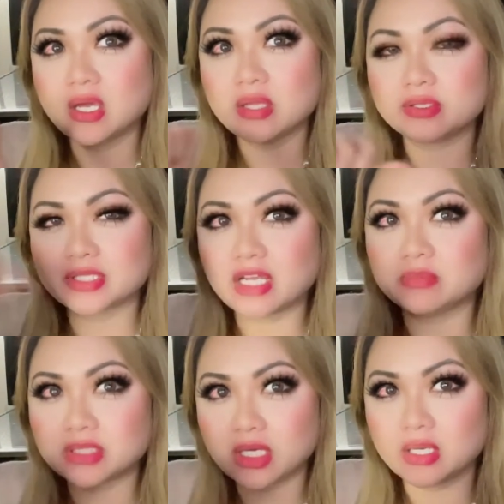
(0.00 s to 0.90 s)
their San
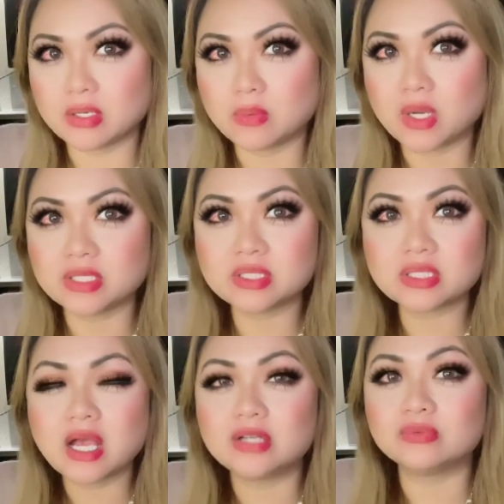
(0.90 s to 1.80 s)
Mateo ones,
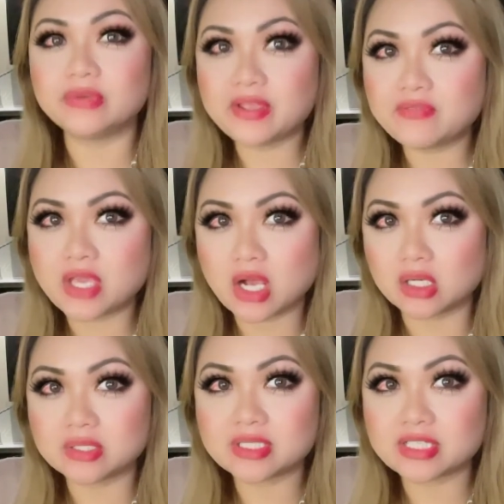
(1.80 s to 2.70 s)

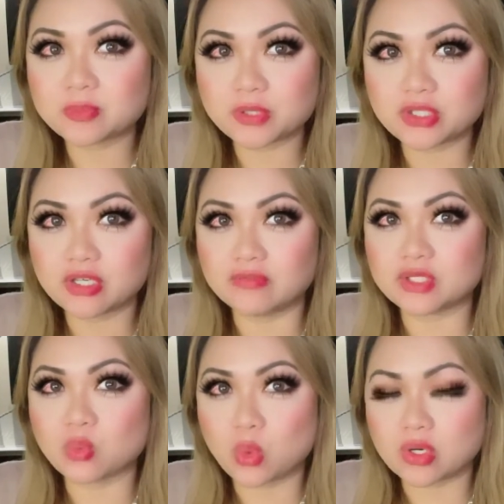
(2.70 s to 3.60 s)
Rivian 6% of
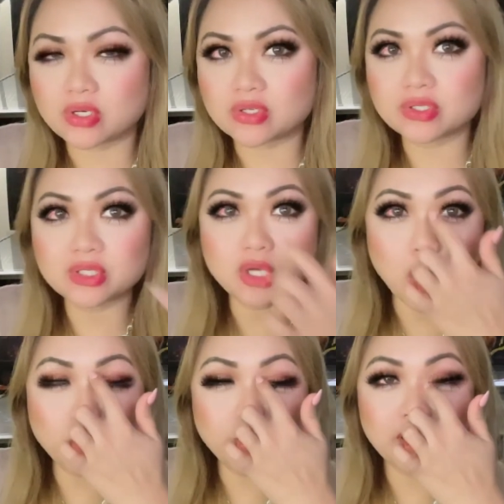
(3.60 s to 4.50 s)
its workers,
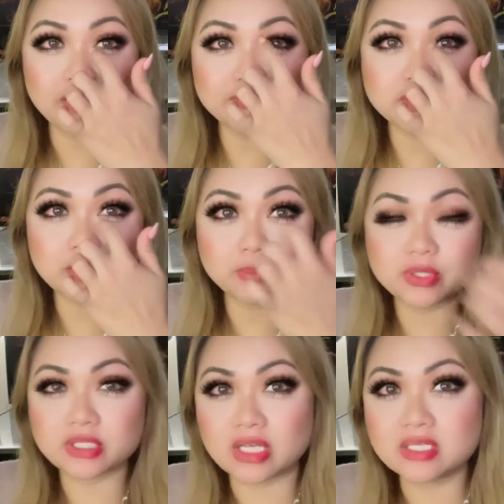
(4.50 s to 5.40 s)
GoPuff
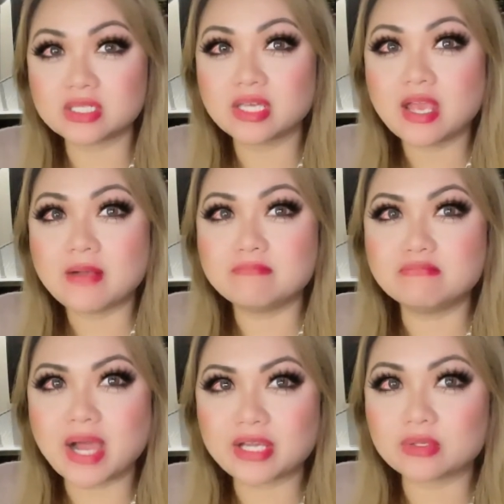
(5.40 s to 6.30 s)
10%,
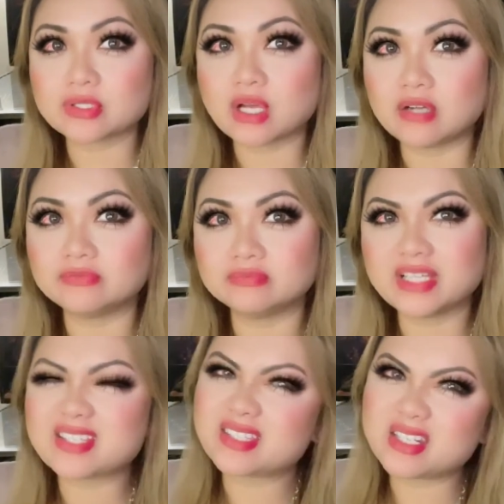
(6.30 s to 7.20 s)
Microsoft
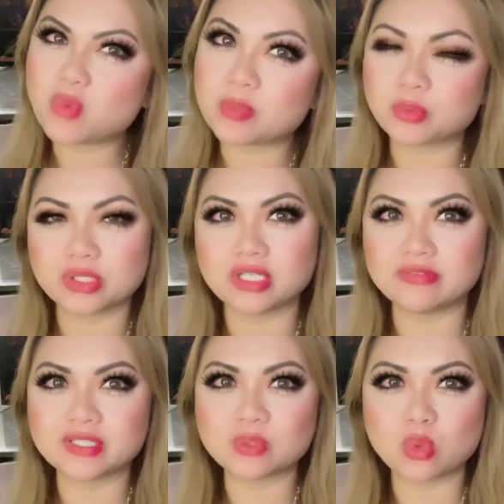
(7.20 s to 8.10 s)
less than 1%
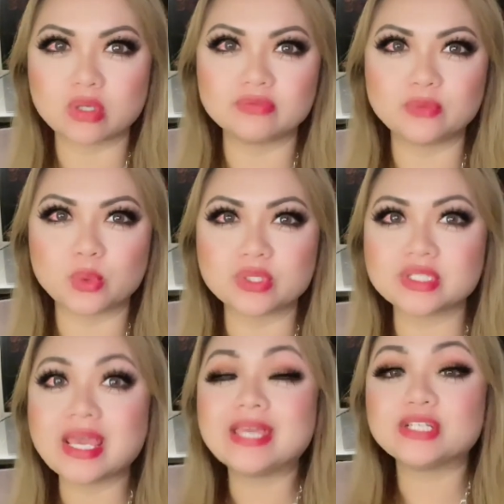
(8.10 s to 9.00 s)
of its workforce,
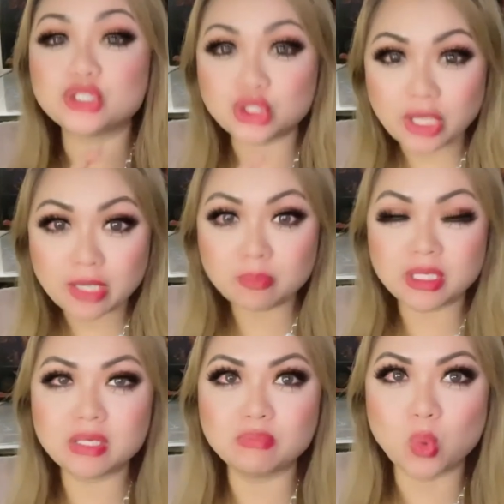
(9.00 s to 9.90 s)

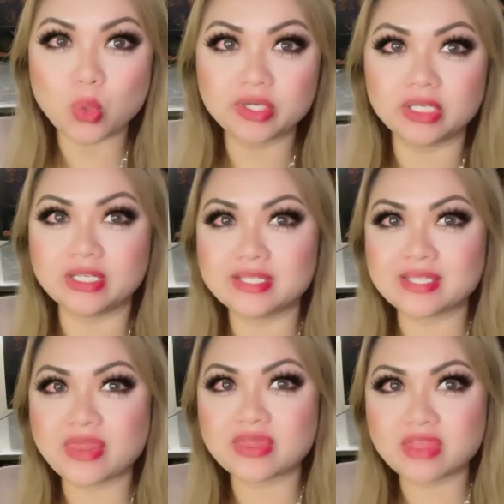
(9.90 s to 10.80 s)
JP Morgan is
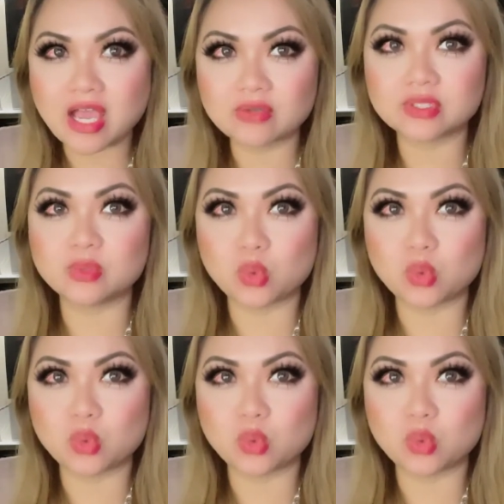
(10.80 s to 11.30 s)
1,000